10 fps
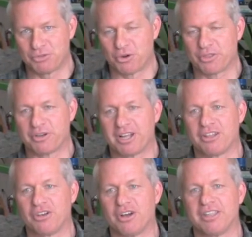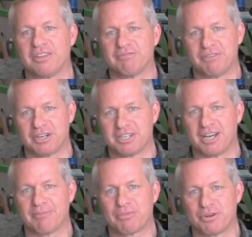northern Illinois, the very
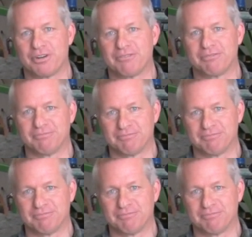top third of,